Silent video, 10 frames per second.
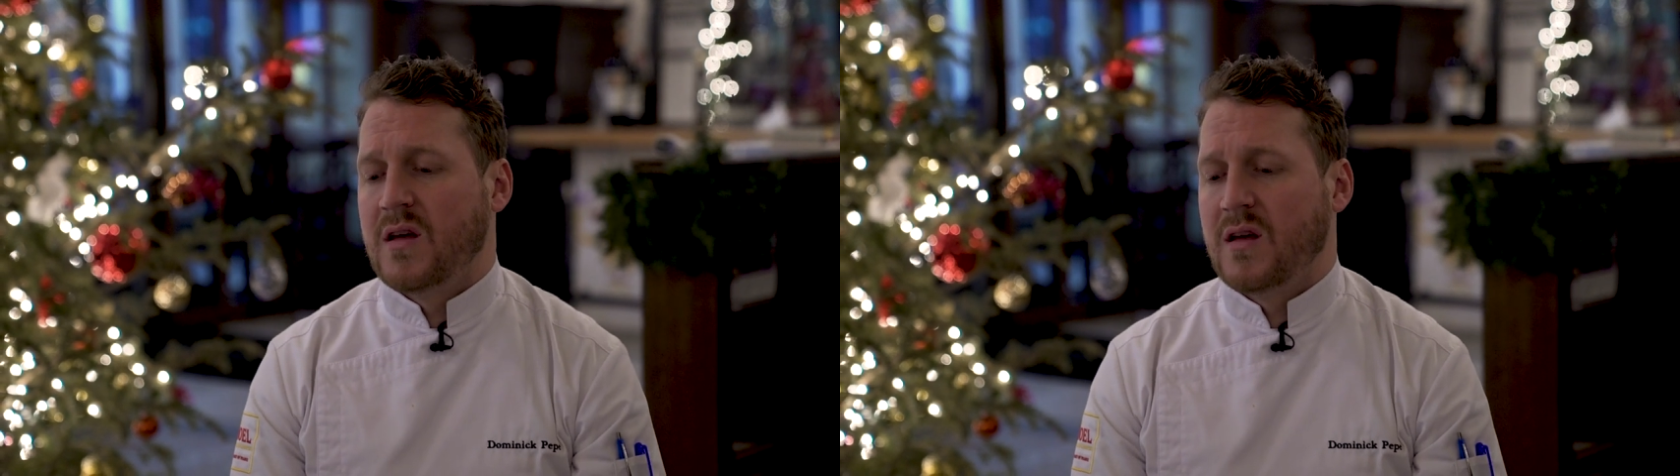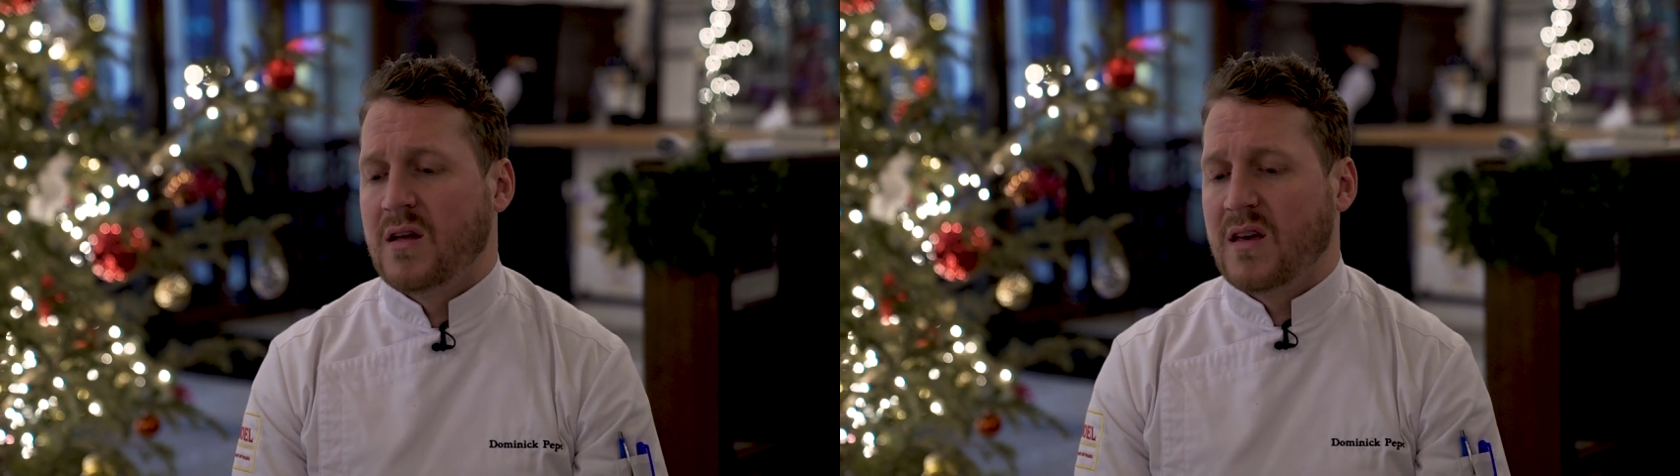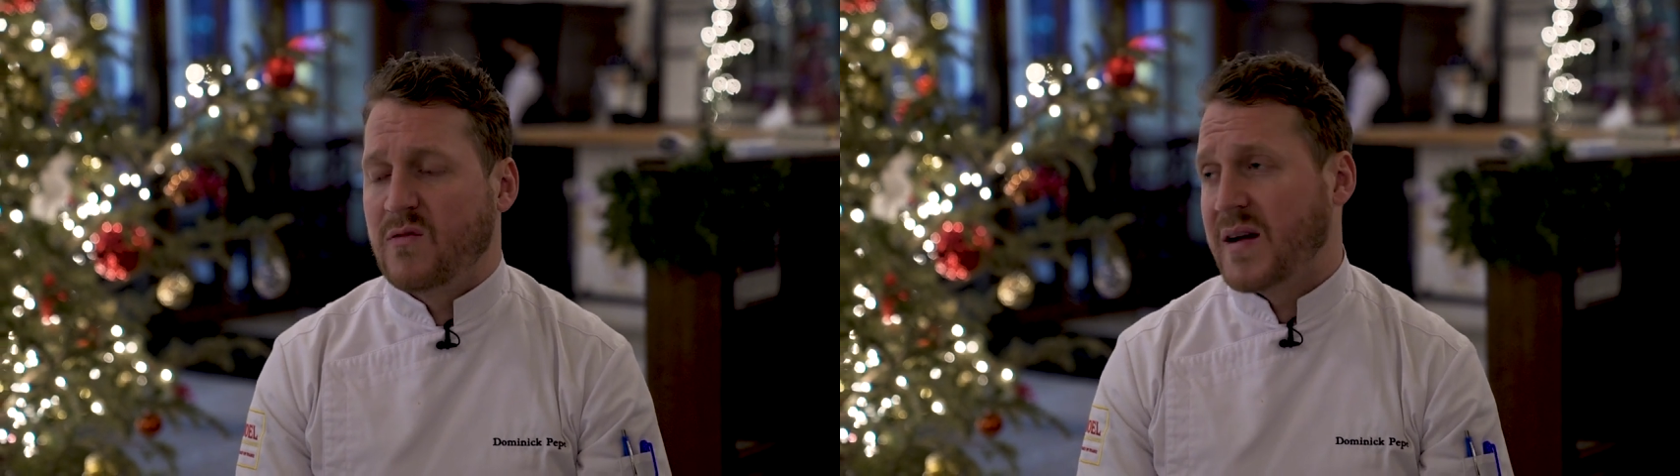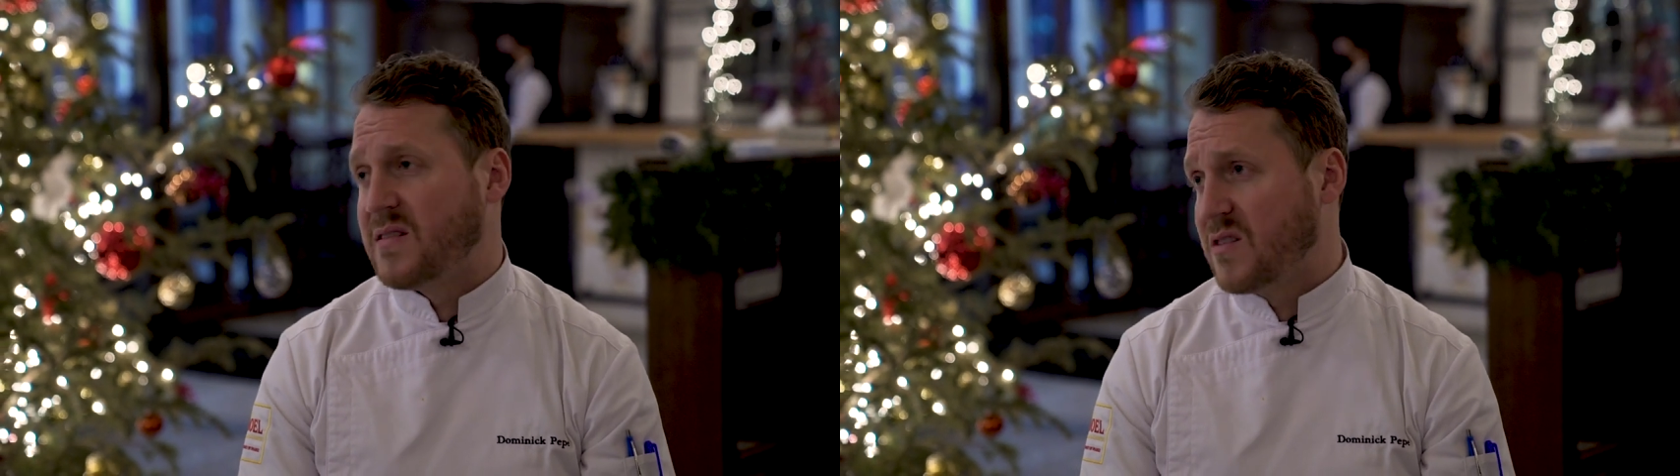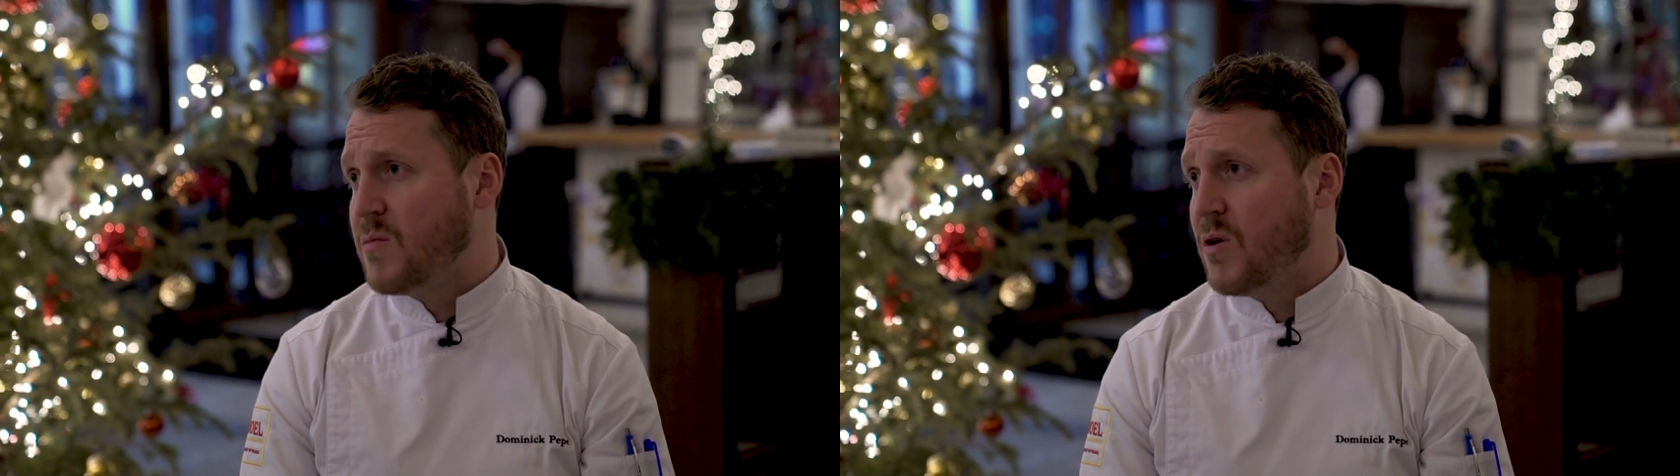it, it back
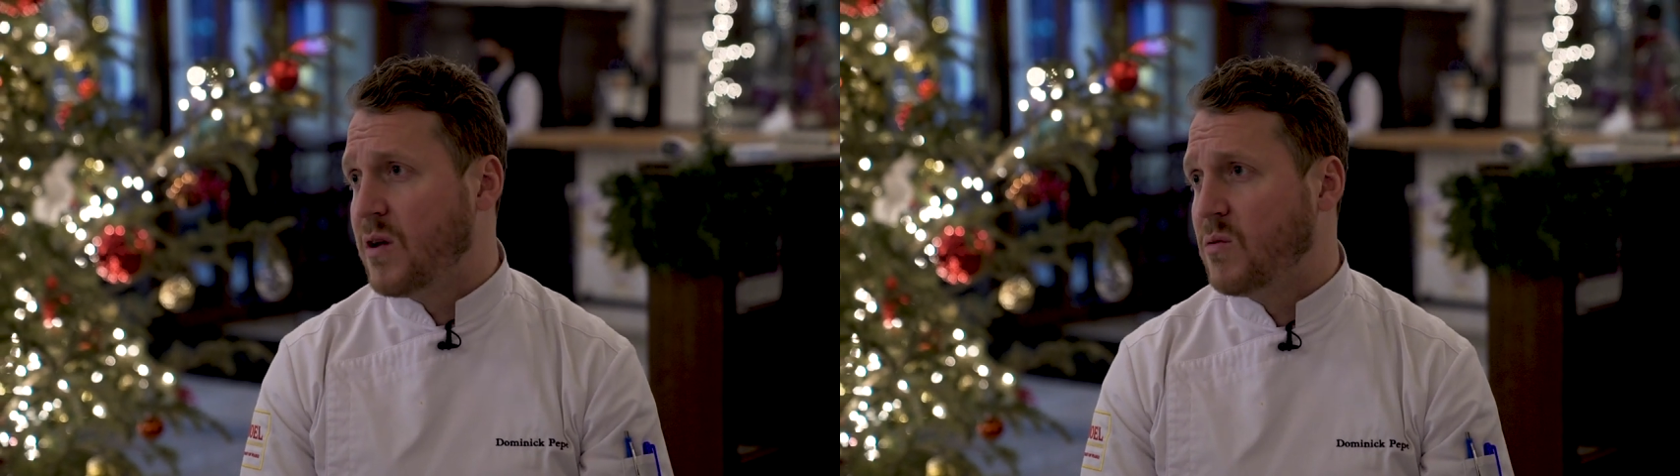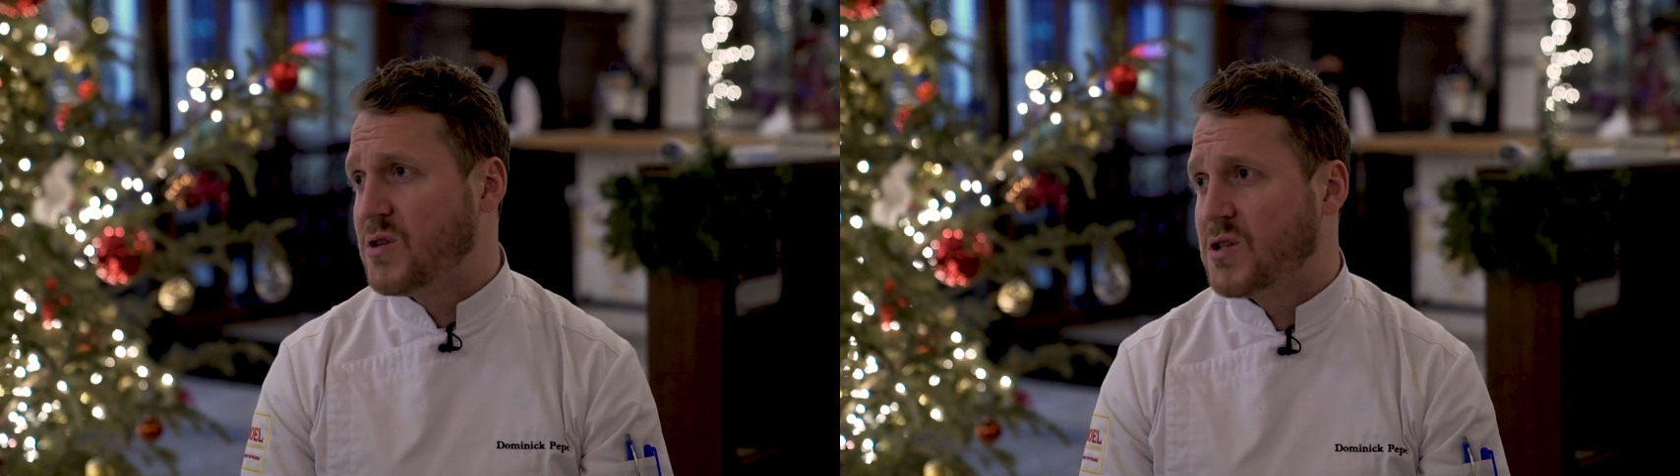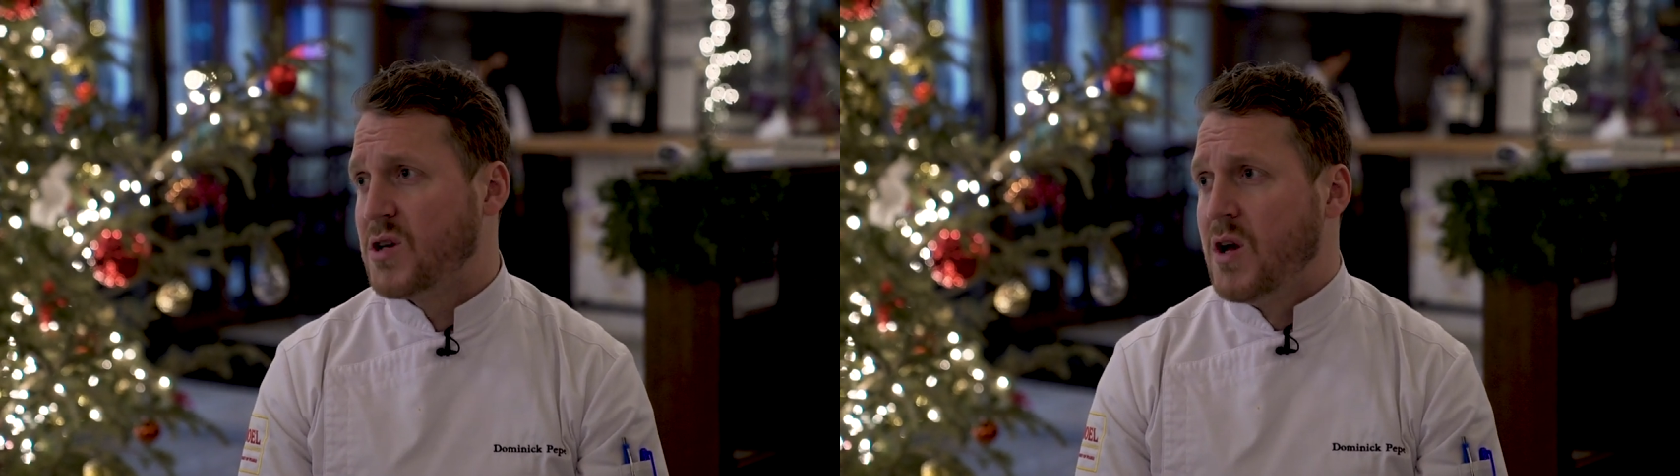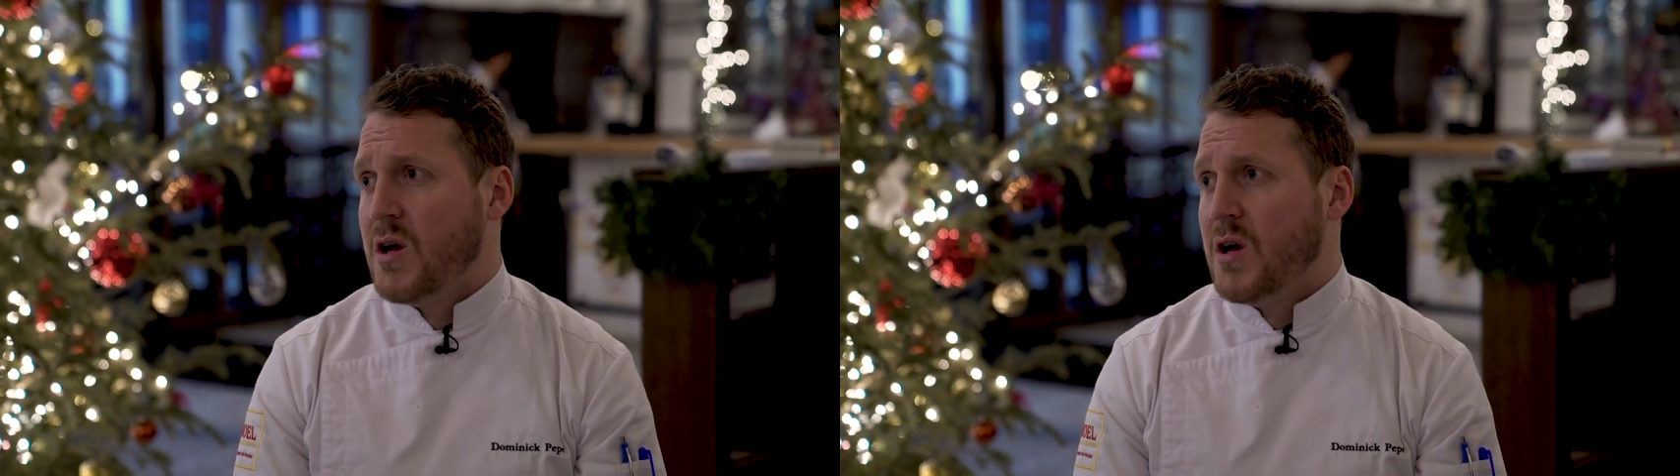to the community, which